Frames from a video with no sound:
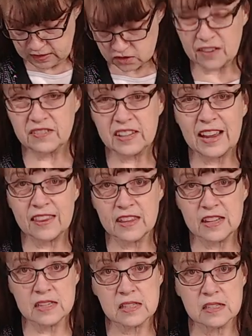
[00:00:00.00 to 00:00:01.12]
I've let
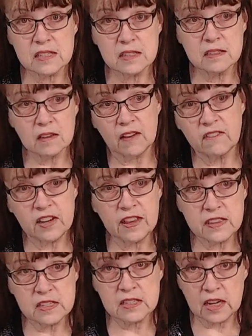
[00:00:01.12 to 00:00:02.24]
this I've let
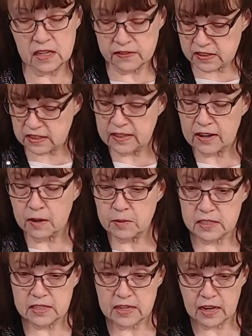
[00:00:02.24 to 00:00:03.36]
this kind of sit. Now I'm going
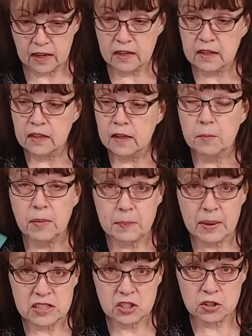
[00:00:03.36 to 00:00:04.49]
to take my
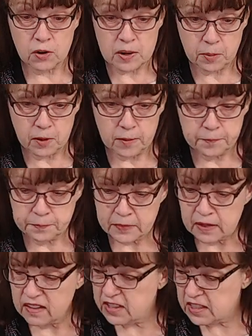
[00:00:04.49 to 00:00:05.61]
paste scraper.
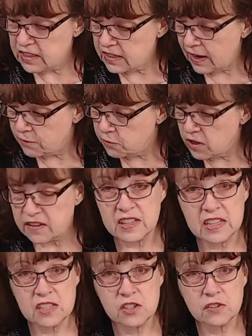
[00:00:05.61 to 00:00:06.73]
If you didn't have one of
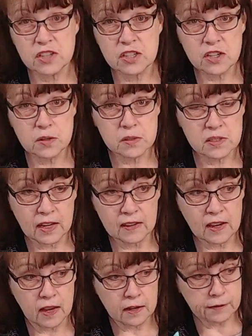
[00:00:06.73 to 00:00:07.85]
these, you could use like
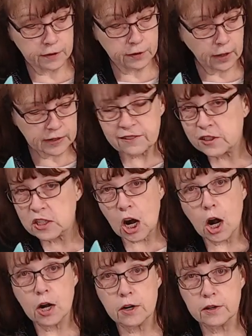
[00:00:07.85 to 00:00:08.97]
a a gift
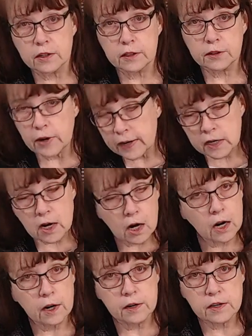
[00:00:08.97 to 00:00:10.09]
card or a credit
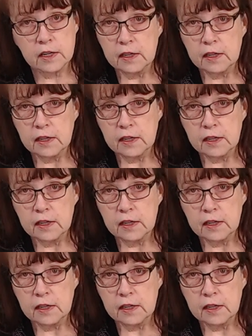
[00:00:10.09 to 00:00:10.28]
card,